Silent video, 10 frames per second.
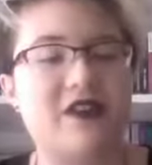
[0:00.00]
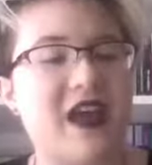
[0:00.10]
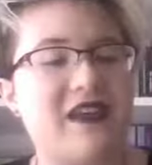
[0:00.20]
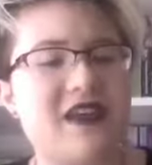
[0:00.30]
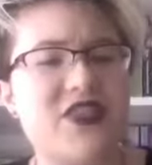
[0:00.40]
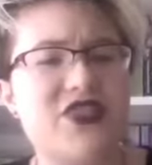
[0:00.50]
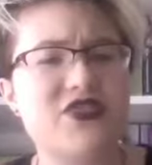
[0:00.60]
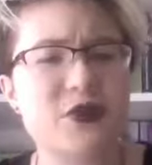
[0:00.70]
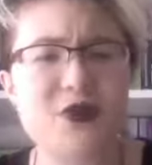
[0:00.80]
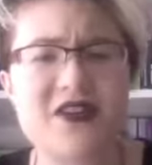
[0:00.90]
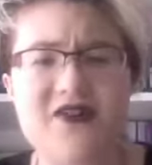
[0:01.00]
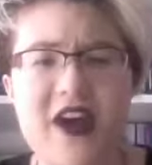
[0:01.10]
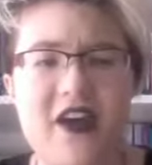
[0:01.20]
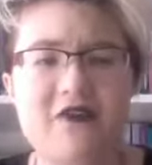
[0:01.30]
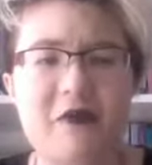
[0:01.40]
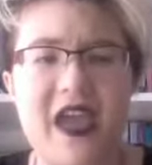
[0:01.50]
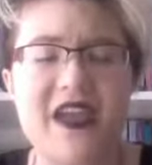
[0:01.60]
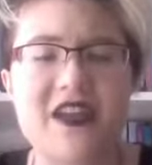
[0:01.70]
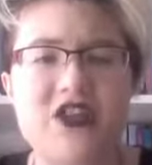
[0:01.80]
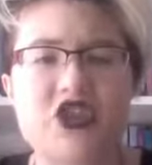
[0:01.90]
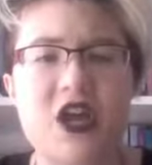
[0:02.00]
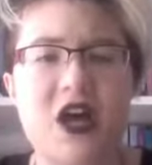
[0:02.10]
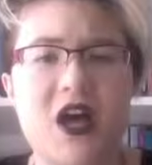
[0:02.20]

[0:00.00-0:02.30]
It has a 35-page